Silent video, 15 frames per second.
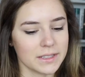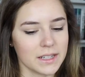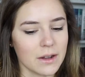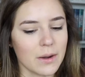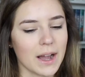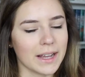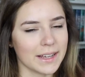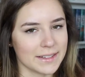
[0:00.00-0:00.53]

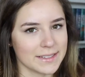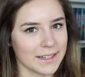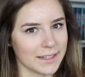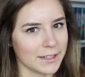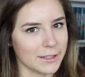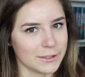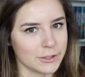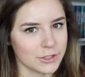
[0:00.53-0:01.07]
So I guess I
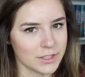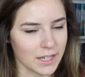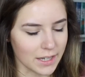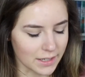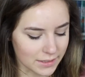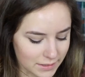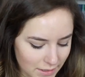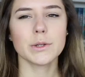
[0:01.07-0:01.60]
can
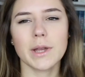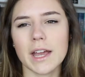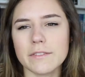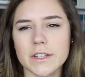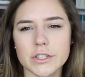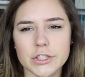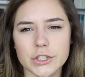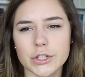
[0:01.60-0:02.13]
understand. So we
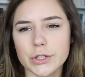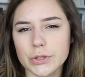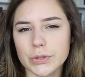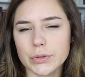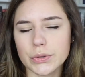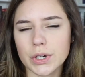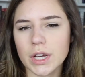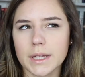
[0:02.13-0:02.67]
have these
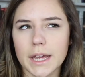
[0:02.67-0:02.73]
new